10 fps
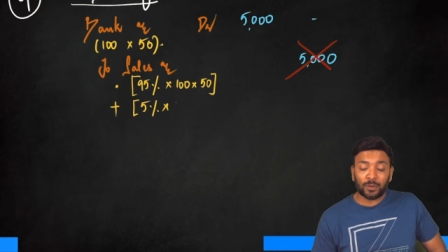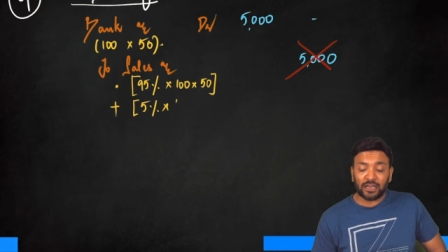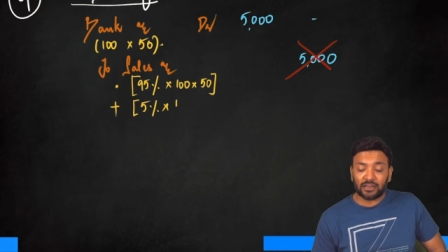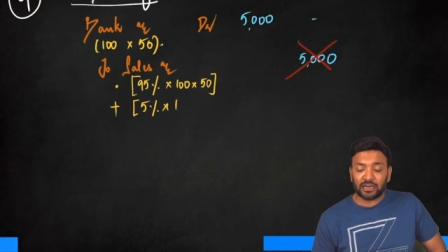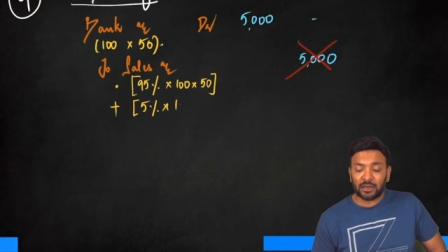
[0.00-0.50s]

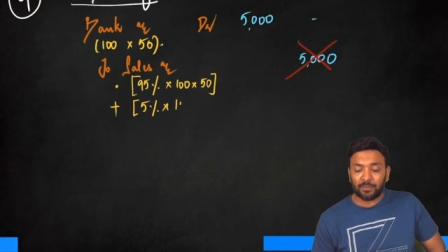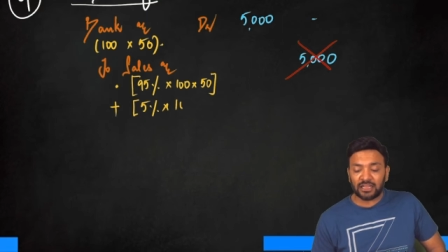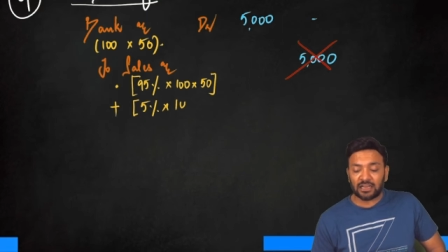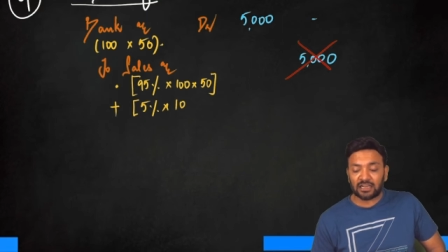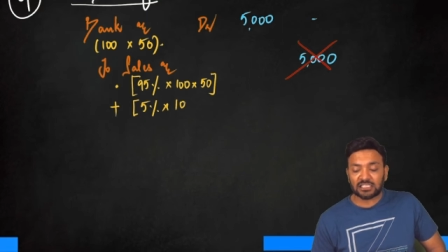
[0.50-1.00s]
returned by
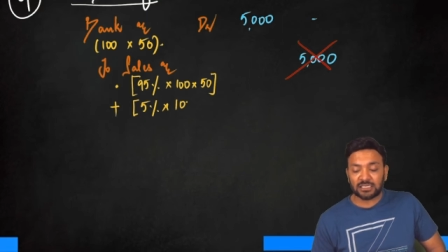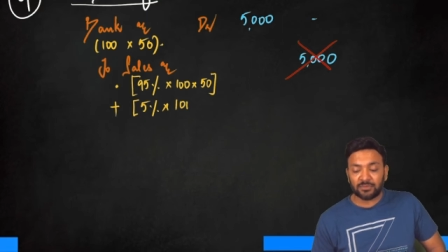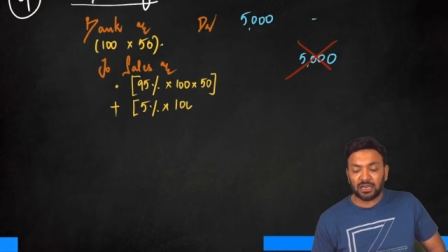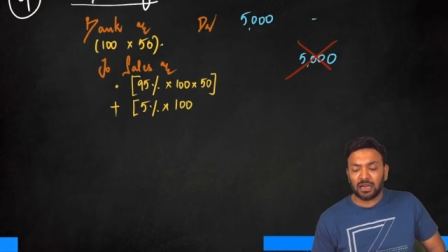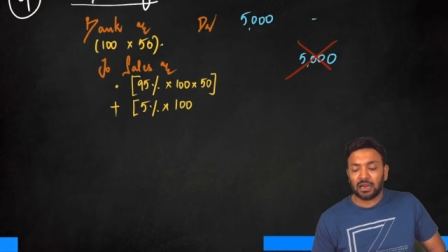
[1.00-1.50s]
the
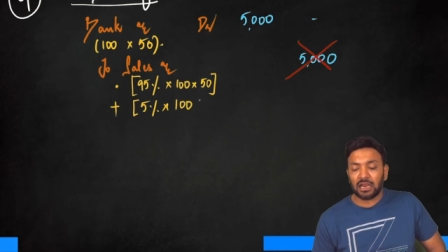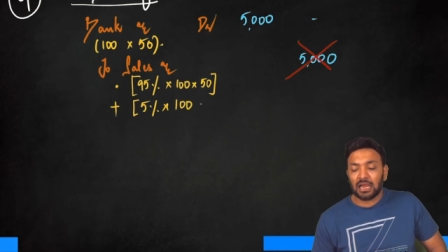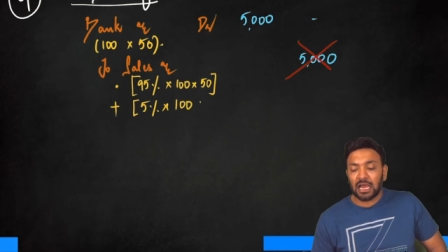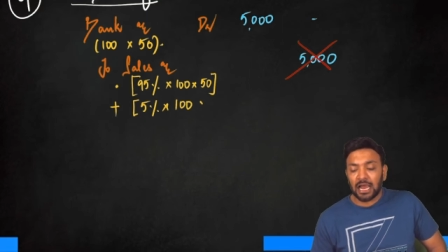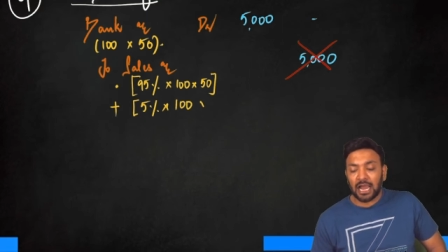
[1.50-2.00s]
customer,
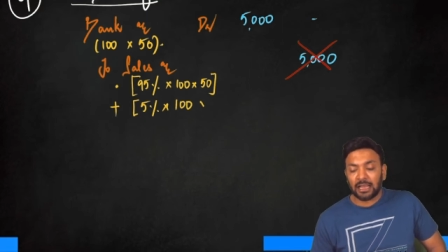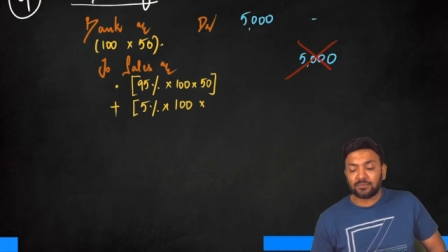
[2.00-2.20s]
I am